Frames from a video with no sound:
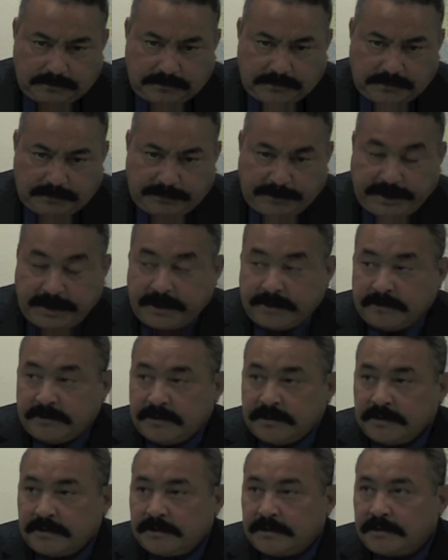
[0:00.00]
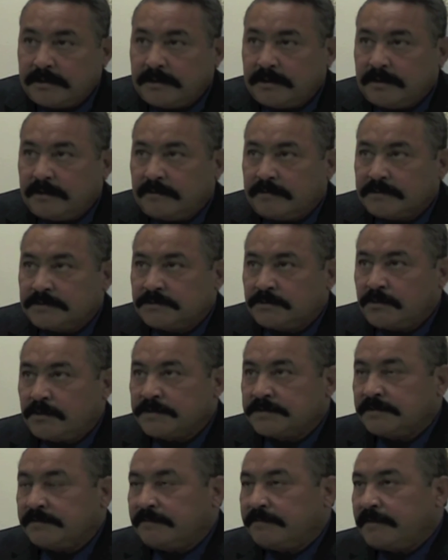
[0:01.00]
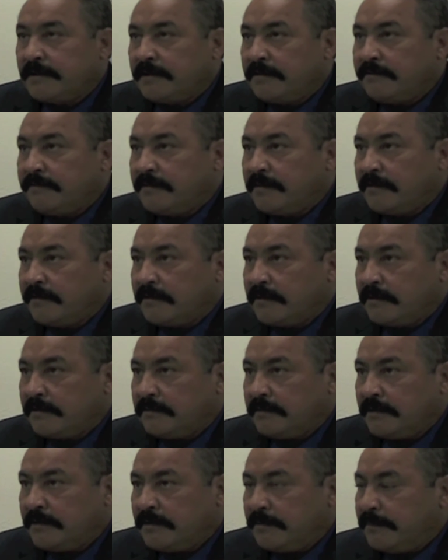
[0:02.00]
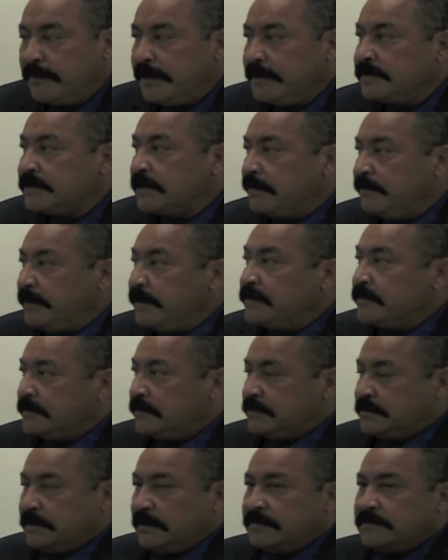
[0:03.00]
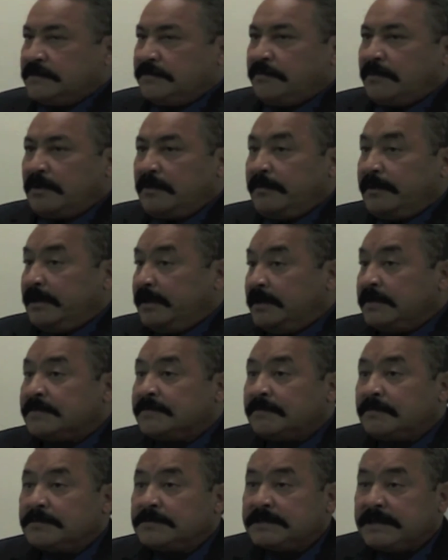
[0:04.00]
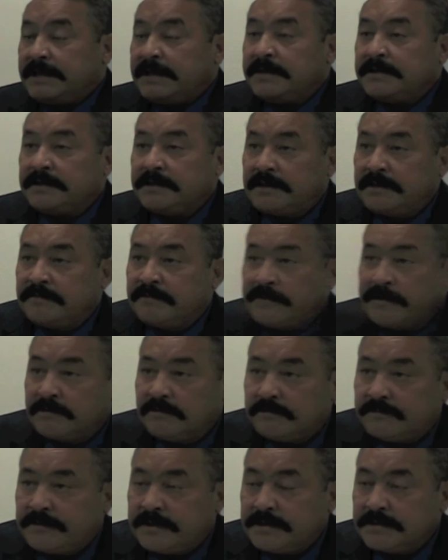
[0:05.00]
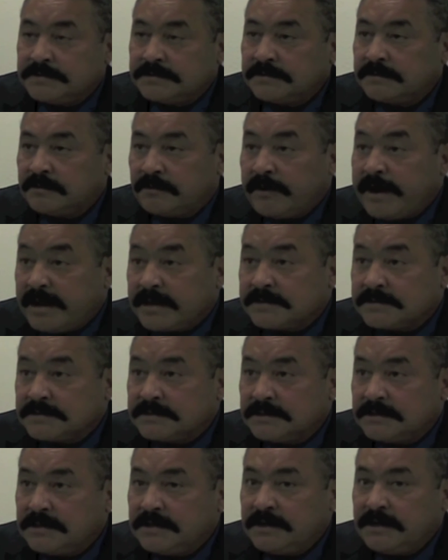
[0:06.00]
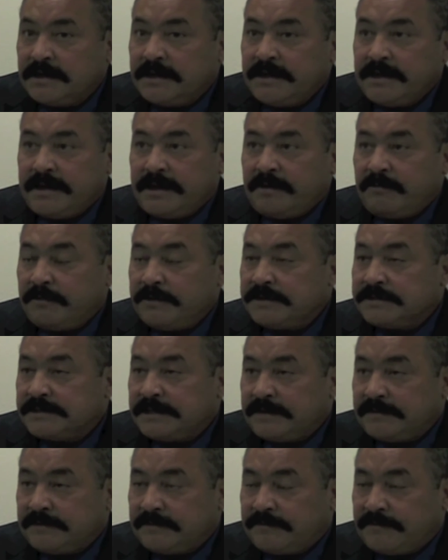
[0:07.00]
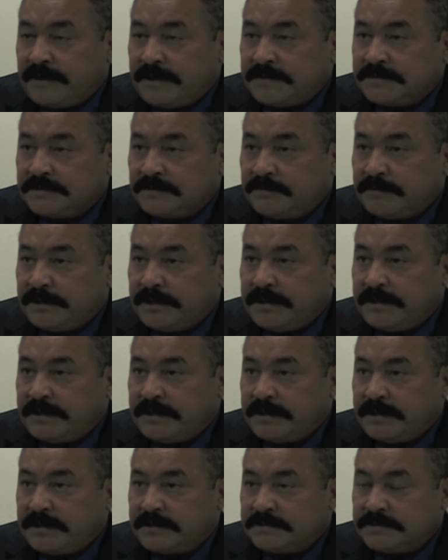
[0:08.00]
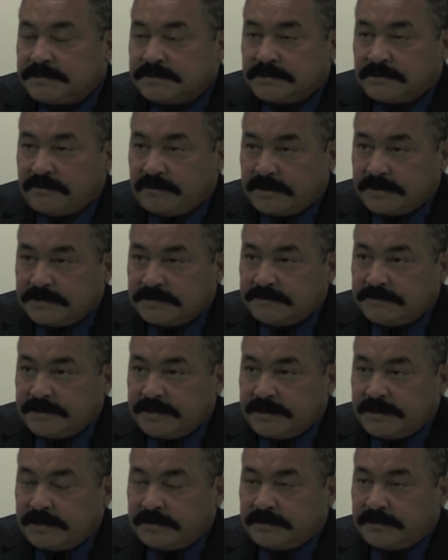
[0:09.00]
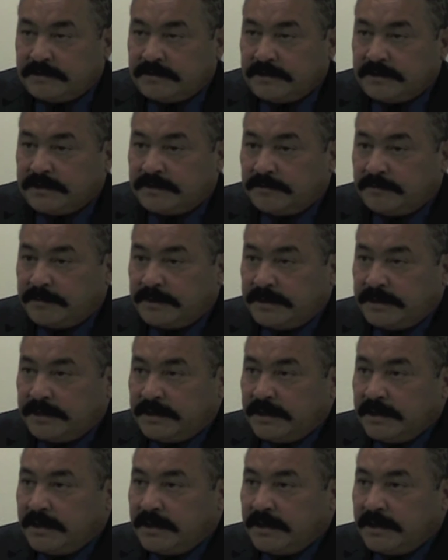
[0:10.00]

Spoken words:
The main source of the money that's coming into the Sheriff's Department is from state and federal funds, grants. And we just have to find somebody that is just aggressive to get out there and get the money.